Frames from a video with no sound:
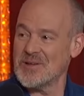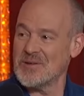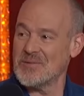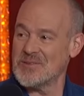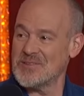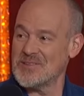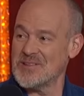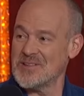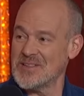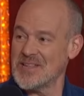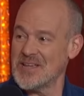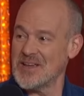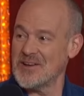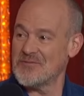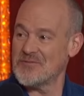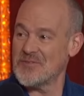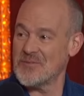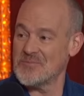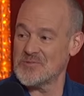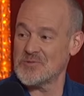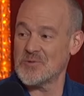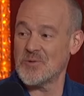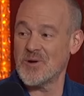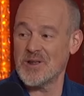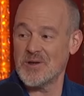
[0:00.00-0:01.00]
He was in the league
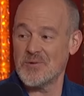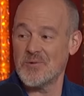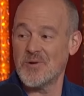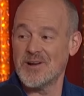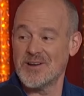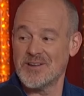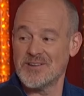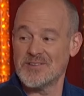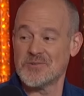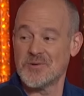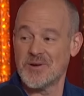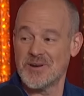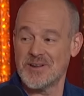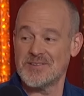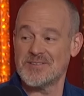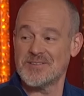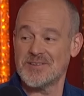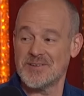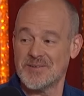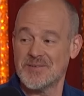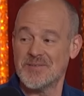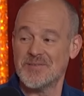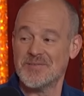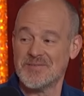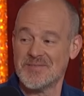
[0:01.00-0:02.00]
from 21 to
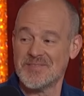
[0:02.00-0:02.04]
22.